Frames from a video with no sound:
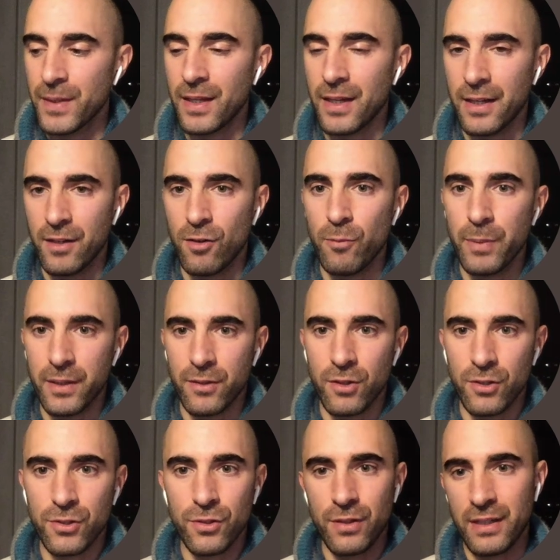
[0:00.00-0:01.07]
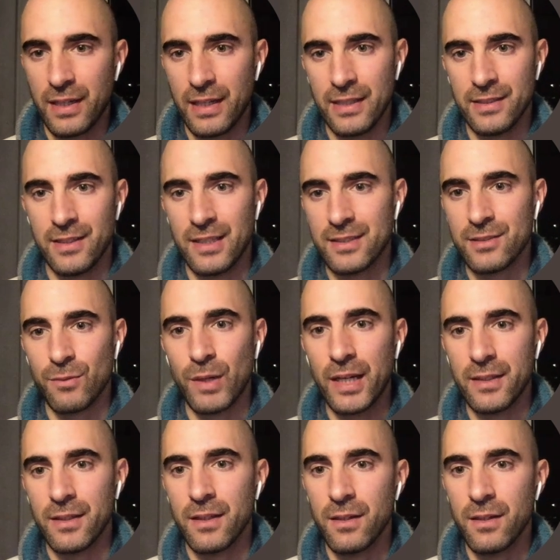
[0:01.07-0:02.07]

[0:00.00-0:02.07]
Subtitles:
I open Noto and I just write